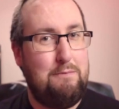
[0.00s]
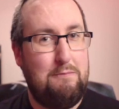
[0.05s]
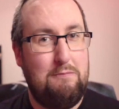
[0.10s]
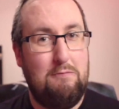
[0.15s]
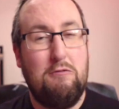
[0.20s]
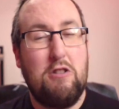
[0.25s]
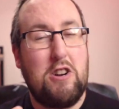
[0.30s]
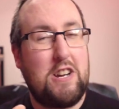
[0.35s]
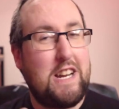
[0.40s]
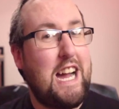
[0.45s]

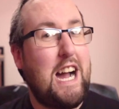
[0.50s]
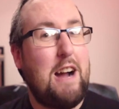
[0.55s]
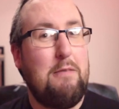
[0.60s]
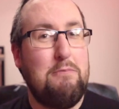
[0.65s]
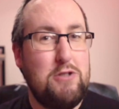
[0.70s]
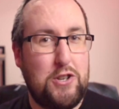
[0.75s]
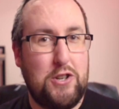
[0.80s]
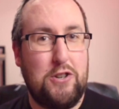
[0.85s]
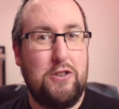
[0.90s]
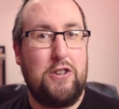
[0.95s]
Where
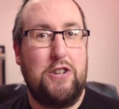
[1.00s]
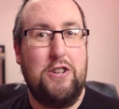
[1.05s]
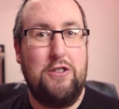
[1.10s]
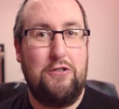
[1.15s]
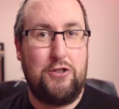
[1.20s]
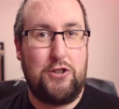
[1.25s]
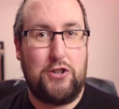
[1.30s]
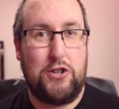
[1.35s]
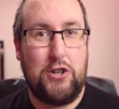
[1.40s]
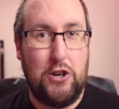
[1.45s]
cameras are
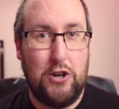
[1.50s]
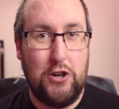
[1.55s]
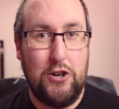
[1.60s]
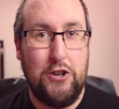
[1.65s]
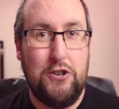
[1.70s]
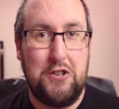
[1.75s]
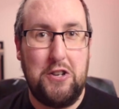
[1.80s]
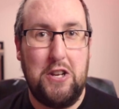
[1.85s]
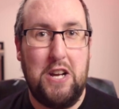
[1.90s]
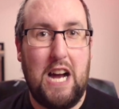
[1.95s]

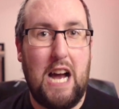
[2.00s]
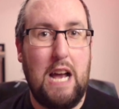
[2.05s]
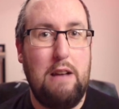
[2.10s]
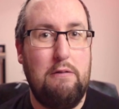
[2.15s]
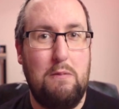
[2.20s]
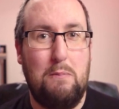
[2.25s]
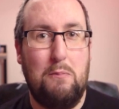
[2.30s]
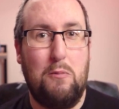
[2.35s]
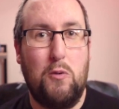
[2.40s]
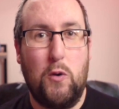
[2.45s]
concerned, I
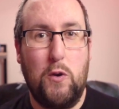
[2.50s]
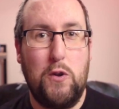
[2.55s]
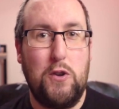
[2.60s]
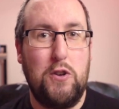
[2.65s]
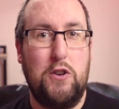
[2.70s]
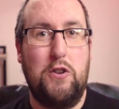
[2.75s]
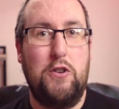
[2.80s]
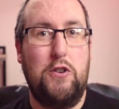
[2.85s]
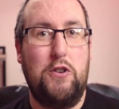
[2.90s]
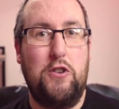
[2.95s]
would more
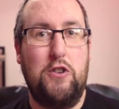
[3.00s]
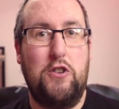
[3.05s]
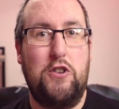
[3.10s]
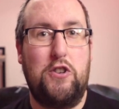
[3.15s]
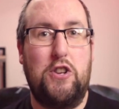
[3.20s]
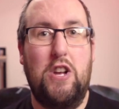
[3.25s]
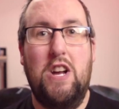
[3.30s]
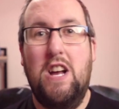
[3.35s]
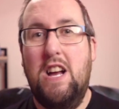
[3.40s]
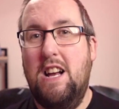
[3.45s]

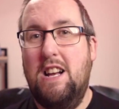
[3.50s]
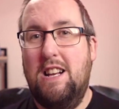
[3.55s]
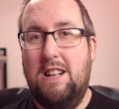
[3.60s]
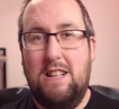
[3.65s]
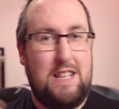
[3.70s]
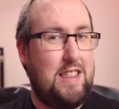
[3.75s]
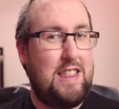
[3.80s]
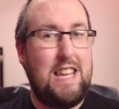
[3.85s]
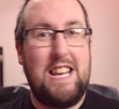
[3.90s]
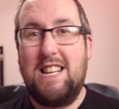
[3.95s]
use
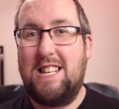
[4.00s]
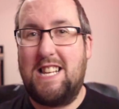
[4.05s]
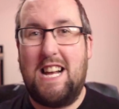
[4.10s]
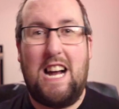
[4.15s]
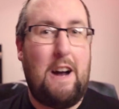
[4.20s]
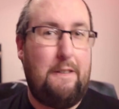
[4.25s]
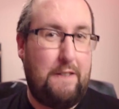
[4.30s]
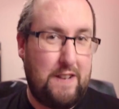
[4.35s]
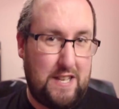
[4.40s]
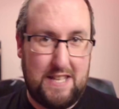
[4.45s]
things that
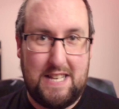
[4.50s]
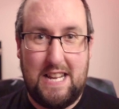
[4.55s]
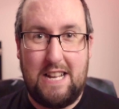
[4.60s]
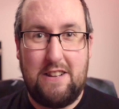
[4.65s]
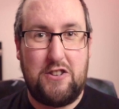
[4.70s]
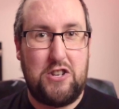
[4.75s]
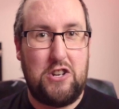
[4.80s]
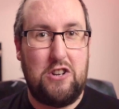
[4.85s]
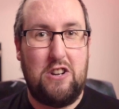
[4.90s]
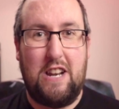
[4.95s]
have a
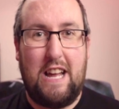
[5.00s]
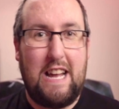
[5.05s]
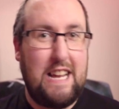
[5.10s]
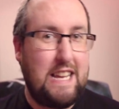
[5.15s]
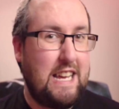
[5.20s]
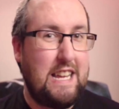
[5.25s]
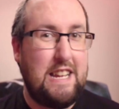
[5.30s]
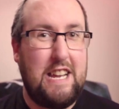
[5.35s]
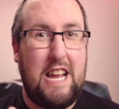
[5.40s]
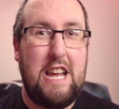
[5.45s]
sensor
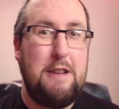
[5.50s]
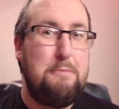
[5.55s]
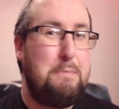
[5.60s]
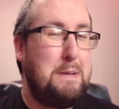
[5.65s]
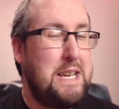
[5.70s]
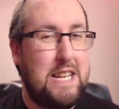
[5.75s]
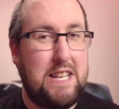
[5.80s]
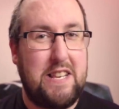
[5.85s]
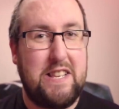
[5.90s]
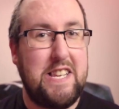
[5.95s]
like an
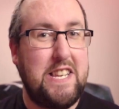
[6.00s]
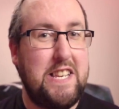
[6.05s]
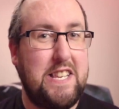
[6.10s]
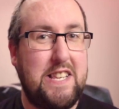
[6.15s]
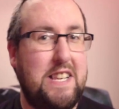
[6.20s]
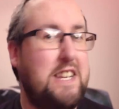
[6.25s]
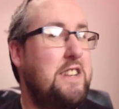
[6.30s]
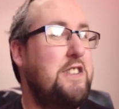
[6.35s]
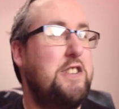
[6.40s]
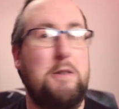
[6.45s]
APS-C
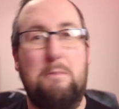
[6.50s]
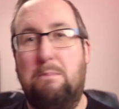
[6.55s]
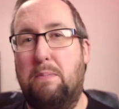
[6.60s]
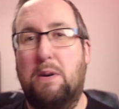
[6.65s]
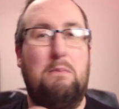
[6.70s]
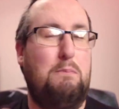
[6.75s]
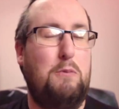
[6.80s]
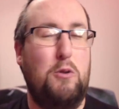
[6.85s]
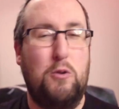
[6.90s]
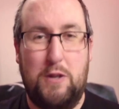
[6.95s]
sensor,
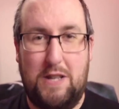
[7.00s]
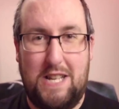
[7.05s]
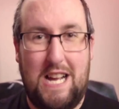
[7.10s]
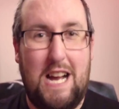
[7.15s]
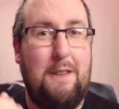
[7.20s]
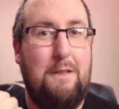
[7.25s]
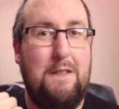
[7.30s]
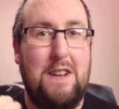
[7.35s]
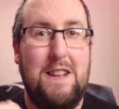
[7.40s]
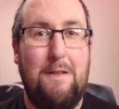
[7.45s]
but most
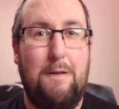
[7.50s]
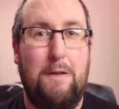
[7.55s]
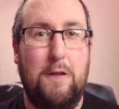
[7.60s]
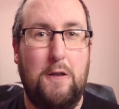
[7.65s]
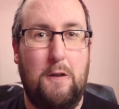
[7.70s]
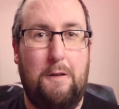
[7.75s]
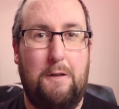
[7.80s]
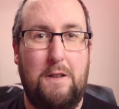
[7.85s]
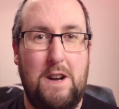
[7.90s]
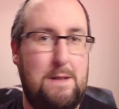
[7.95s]
definitely
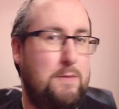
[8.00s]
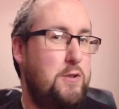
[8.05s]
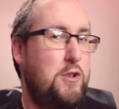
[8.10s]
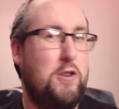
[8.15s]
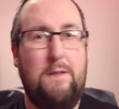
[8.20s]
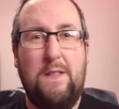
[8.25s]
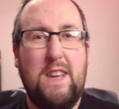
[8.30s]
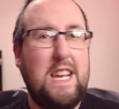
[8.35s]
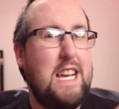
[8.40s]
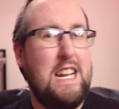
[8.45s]
full frame. So
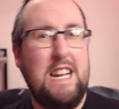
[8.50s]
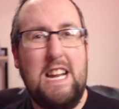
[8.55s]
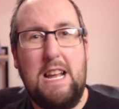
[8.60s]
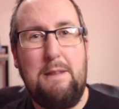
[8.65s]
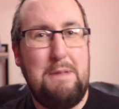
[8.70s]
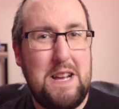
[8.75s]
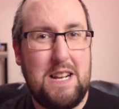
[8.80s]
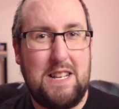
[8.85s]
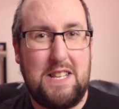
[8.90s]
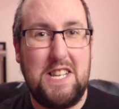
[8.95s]
if you get an
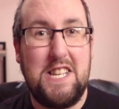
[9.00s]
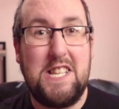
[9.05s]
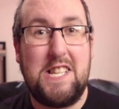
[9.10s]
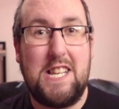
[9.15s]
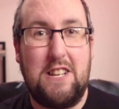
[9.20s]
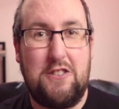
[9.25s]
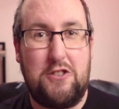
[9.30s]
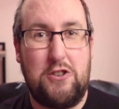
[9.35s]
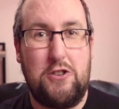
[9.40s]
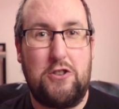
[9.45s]
APS-C
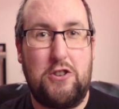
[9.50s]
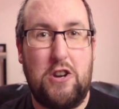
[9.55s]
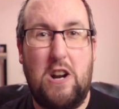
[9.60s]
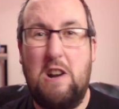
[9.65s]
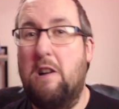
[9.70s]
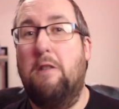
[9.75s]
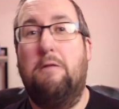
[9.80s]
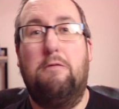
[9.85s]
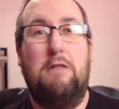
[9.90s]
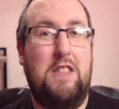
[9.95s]
sensor to
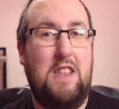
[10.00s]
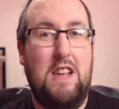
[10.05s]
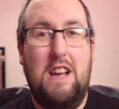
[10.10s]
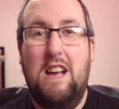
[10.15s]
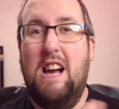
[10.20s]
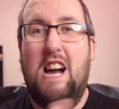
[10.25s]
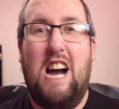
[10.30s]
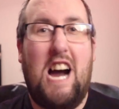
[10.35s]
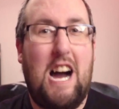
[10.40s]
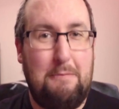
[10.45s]
start off with,
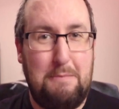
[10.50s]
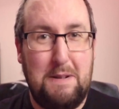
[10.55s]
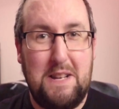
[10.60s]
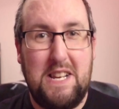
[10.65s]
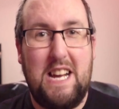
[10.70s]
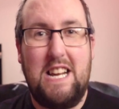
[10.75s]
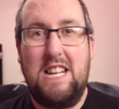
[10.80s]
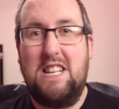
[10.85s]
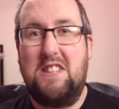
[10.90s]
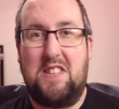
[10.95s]
happy
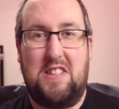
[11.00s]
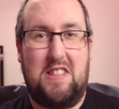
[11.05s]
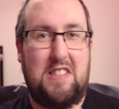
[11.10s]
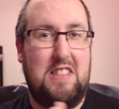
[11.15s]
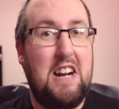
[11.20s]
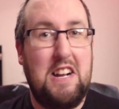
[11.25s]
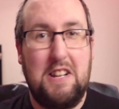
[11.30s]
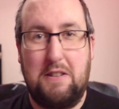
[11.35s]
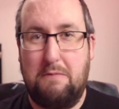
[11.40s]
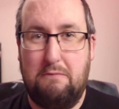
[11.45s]
days.
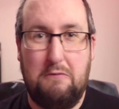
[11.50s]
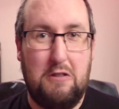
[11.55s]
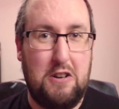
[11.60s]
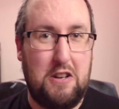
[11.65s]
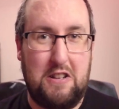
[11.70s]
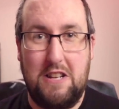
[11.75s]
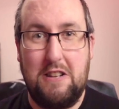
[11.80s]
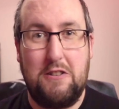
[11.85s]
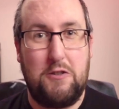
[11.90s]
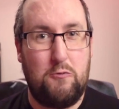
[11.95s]
That's
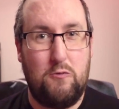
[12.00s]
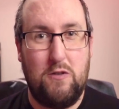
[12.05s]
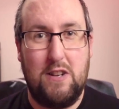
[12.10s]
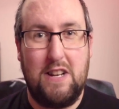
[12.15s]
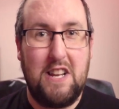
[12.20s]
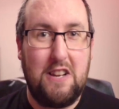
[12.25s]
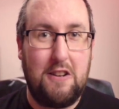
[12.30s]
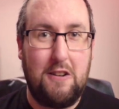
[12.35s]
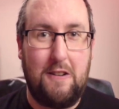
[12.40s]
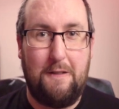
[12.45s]
what is
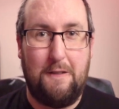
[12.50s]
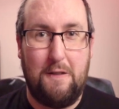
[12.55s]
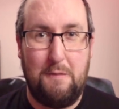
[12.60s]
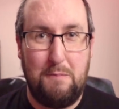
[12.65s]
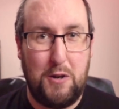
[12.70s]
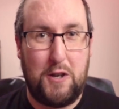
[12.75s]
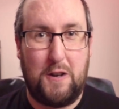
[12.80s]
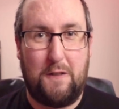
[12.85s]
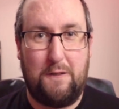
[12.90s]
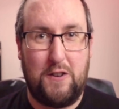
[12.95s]
really good for
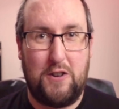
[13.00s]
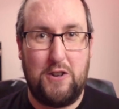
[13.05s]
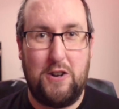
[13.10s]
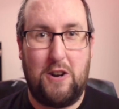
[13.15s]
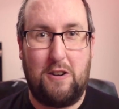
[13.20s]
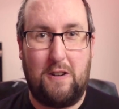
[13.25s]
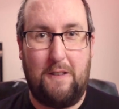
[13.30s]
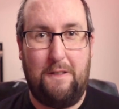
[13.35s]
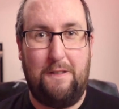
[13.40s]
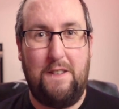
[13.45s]
music
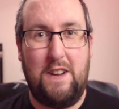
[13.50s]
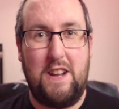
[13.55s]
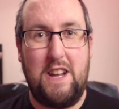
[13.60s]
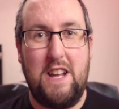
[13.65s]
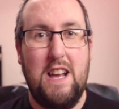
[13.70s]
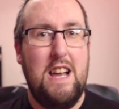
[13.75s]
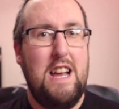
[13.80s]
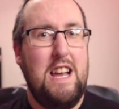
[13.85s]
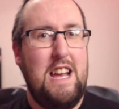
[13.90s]
photography.